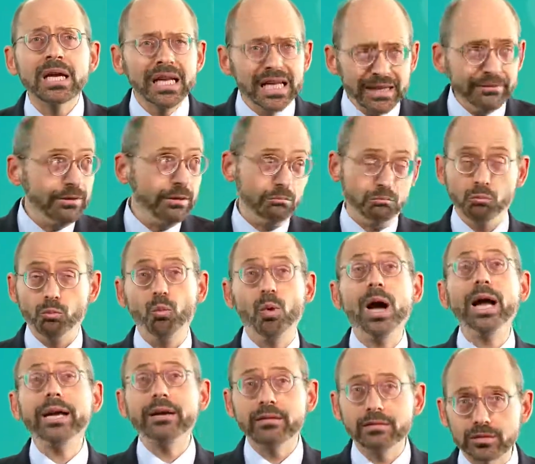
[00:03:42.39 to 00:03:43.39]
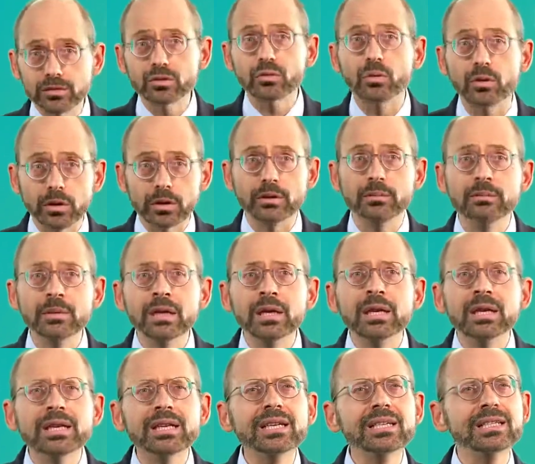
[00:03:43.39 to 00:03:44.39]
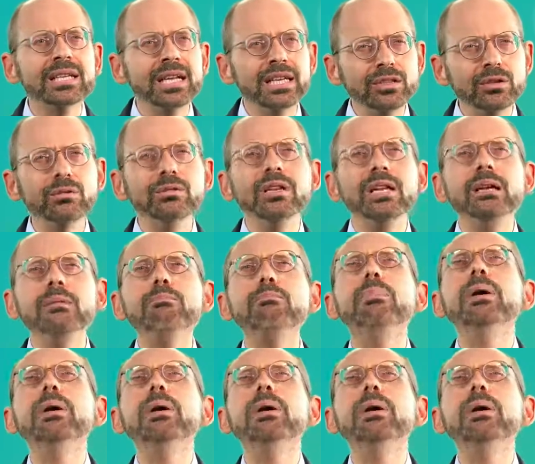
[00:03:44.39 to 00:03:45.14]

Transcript: even white sorghum, contain unique